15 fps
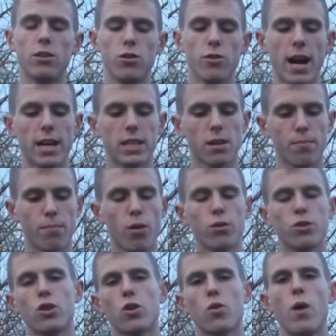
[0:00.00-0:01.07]
You guys can
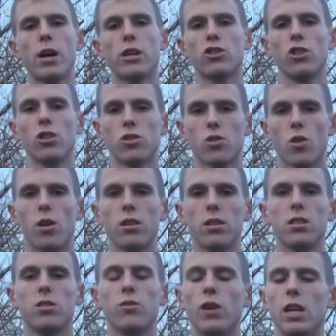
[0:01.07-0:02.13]
post your questions on
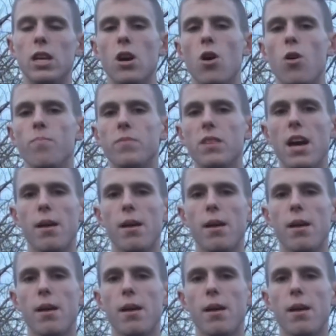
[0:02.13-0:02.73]
this video.